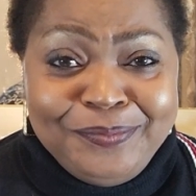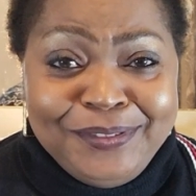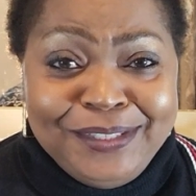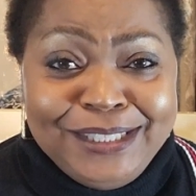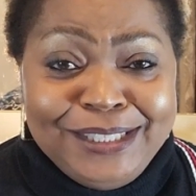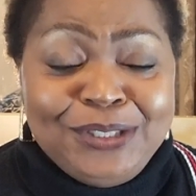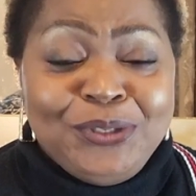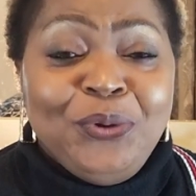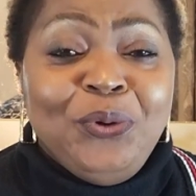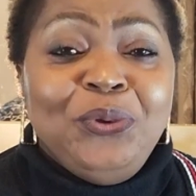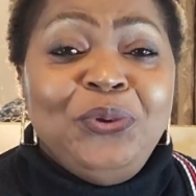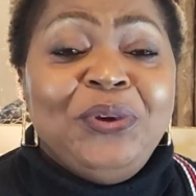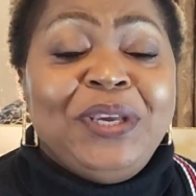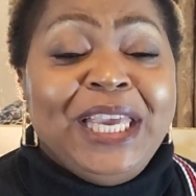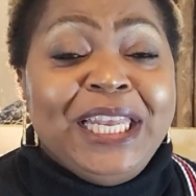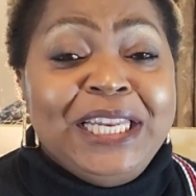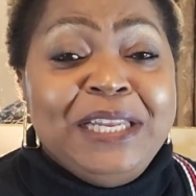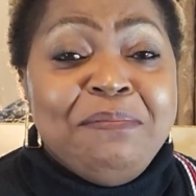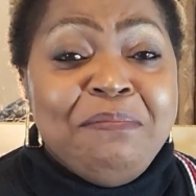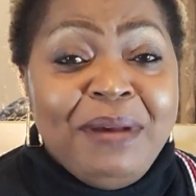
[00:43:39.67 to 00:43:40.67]
So you
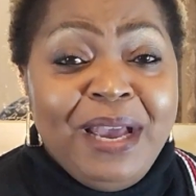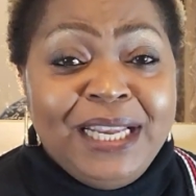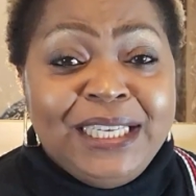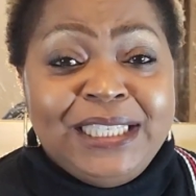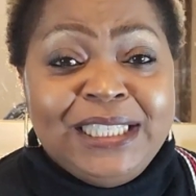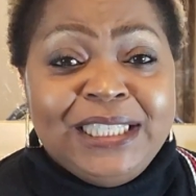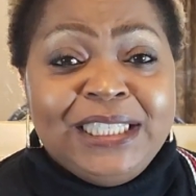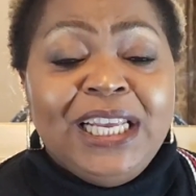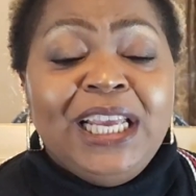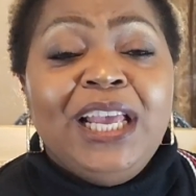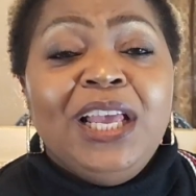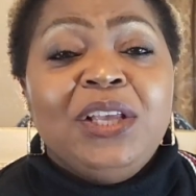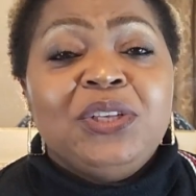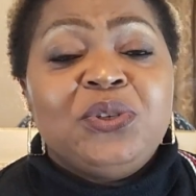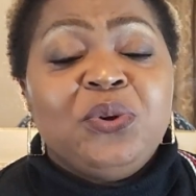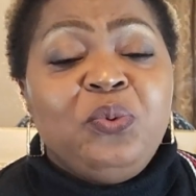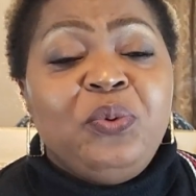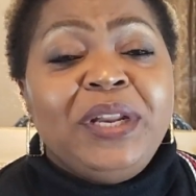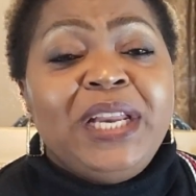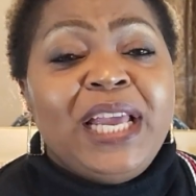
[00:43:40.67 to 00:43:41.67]
can imagine.
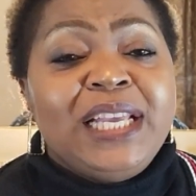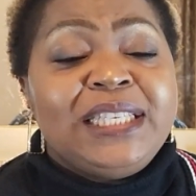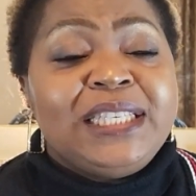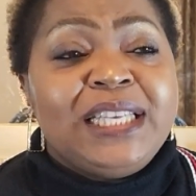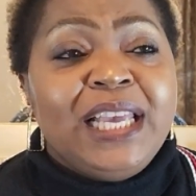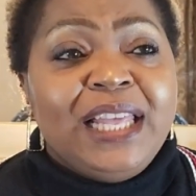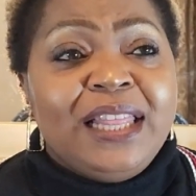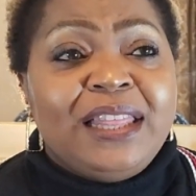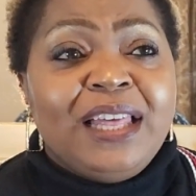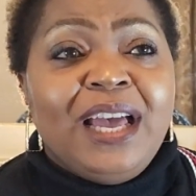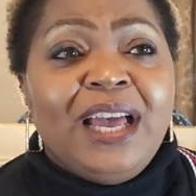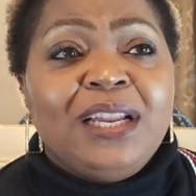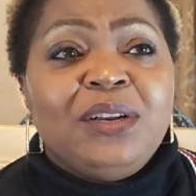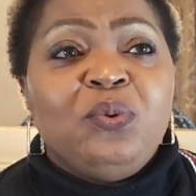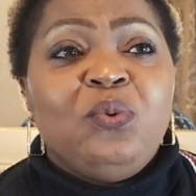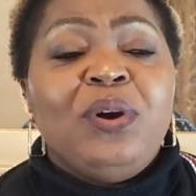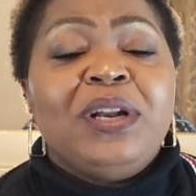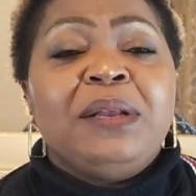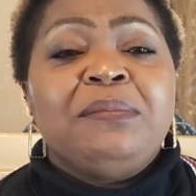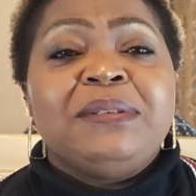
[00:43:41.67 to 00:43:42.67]
So when I say that,
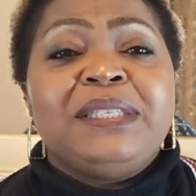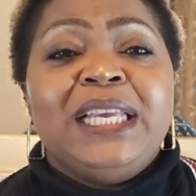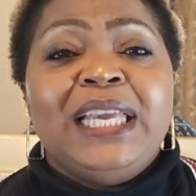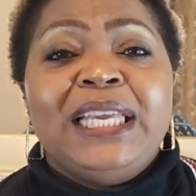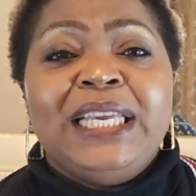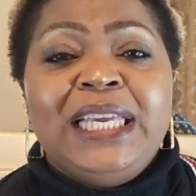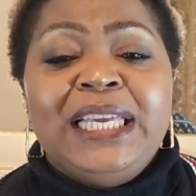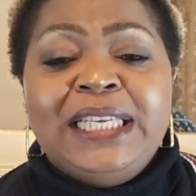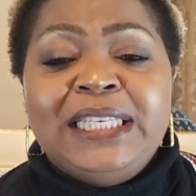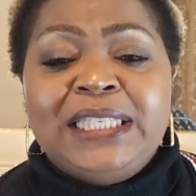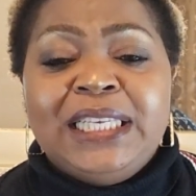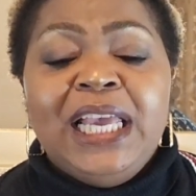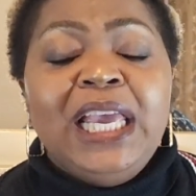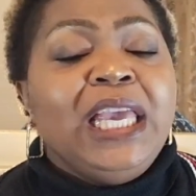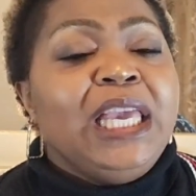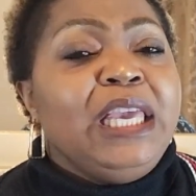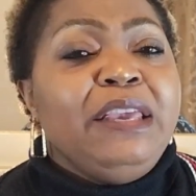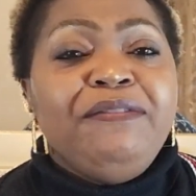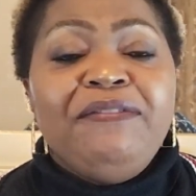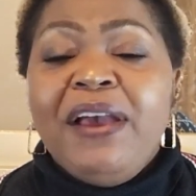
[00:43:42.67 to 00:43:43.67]
what I'm saying is
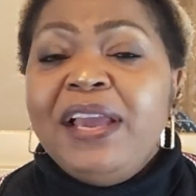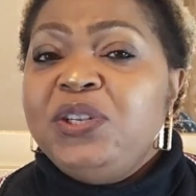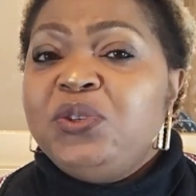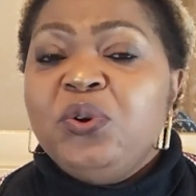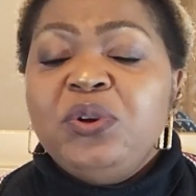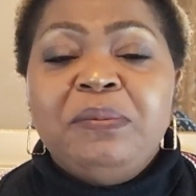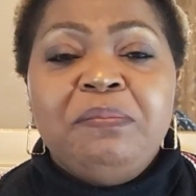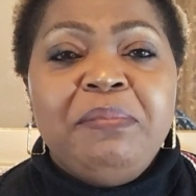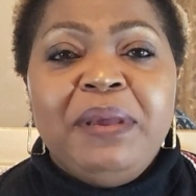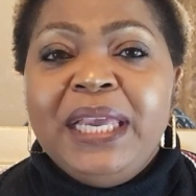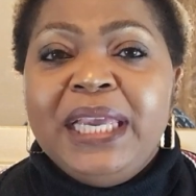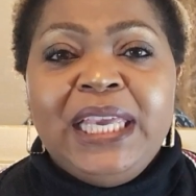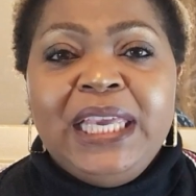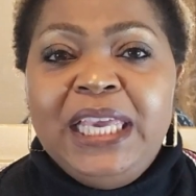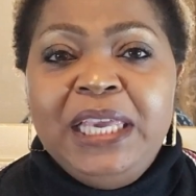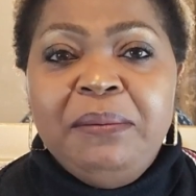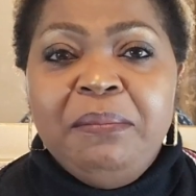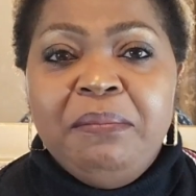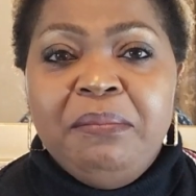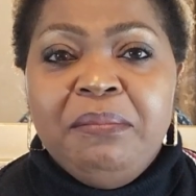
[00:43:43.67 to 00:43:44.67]
if I don't make
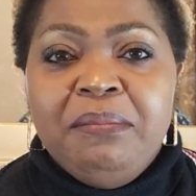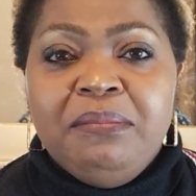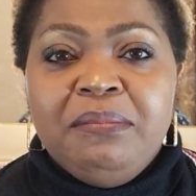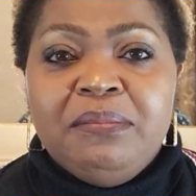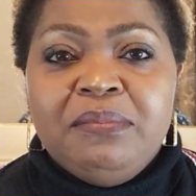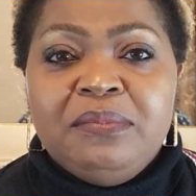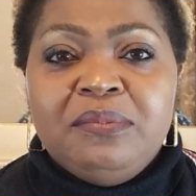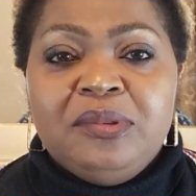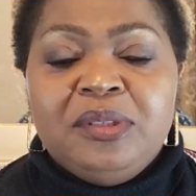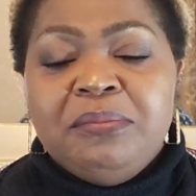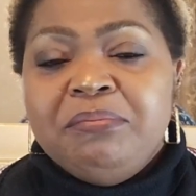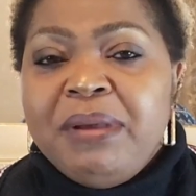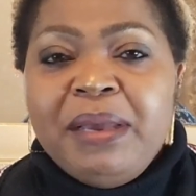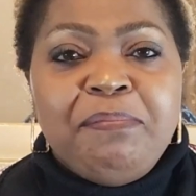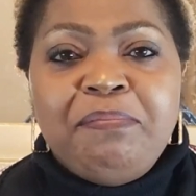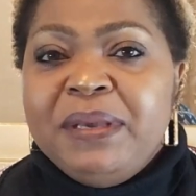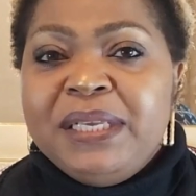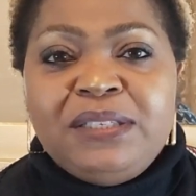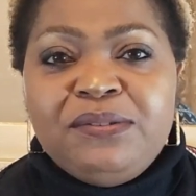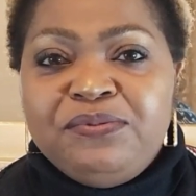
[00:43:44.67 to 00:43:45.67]
him my
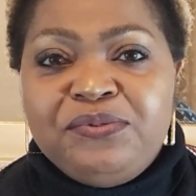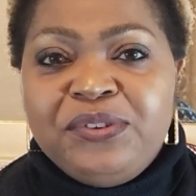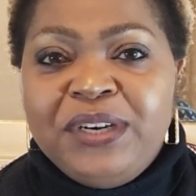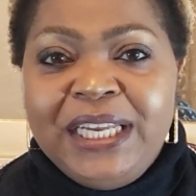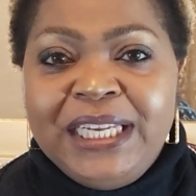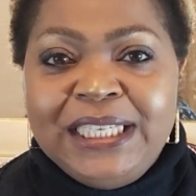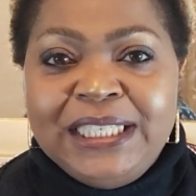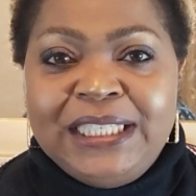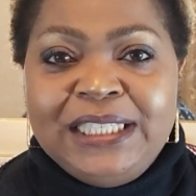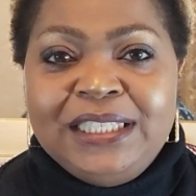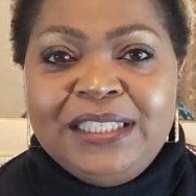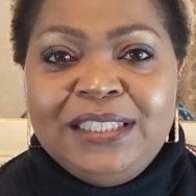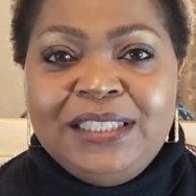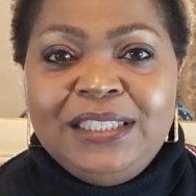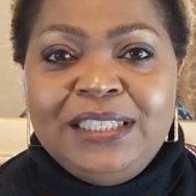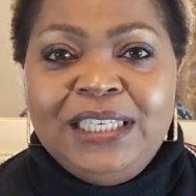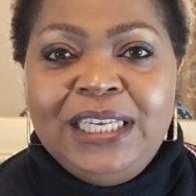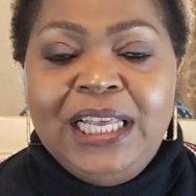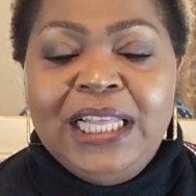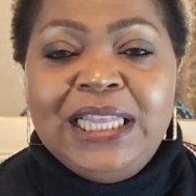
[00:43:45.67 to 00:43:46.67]
best friend,
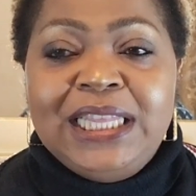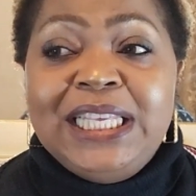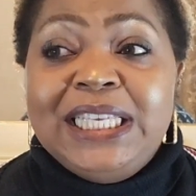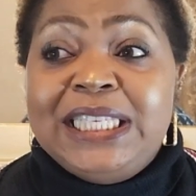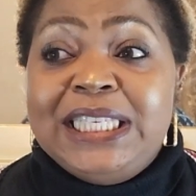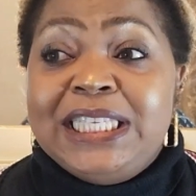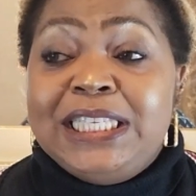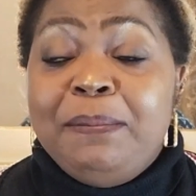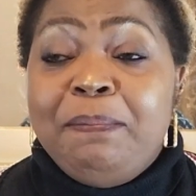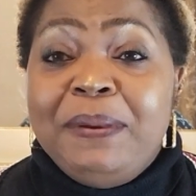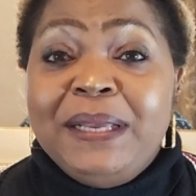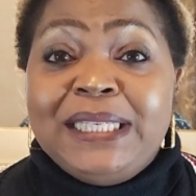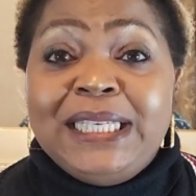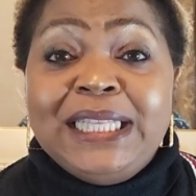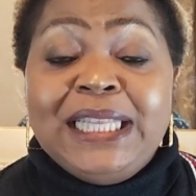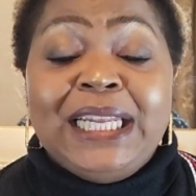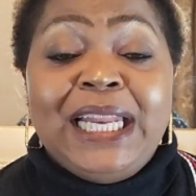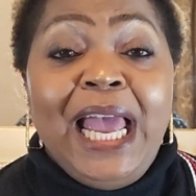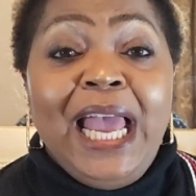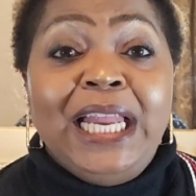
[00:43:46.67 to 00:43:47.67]
this is the person
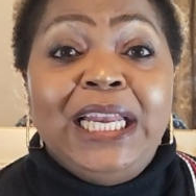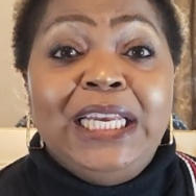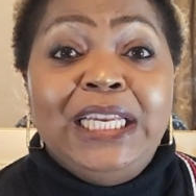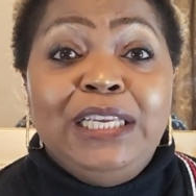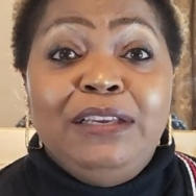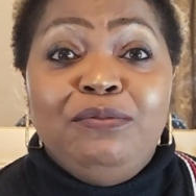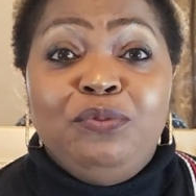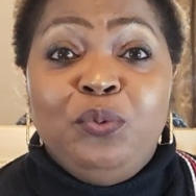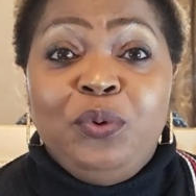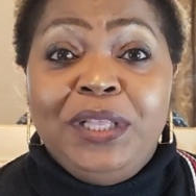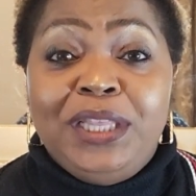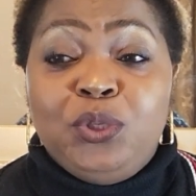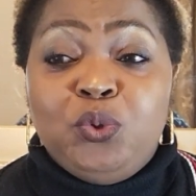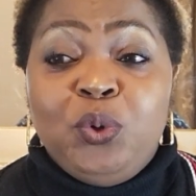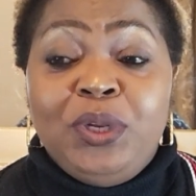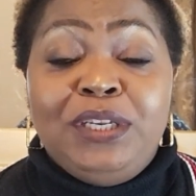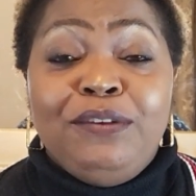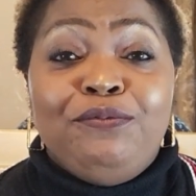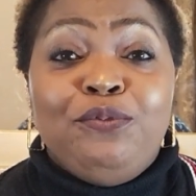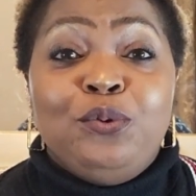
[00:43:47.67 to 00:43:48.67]
that I live with
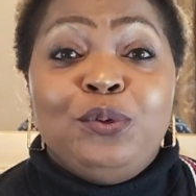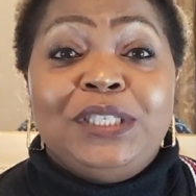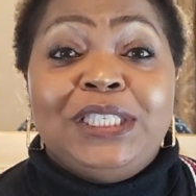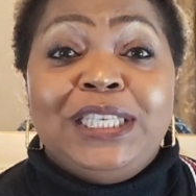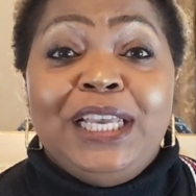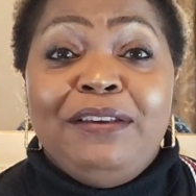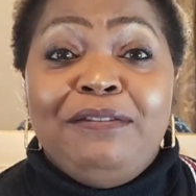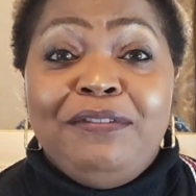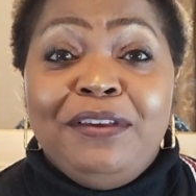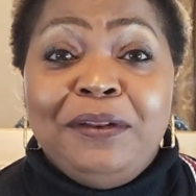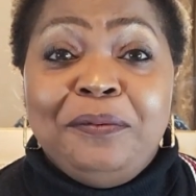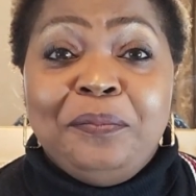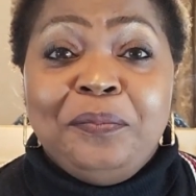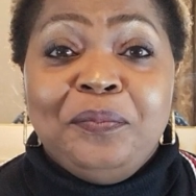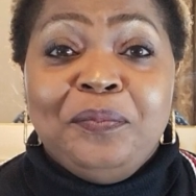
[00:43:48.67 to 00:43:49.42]
24 7.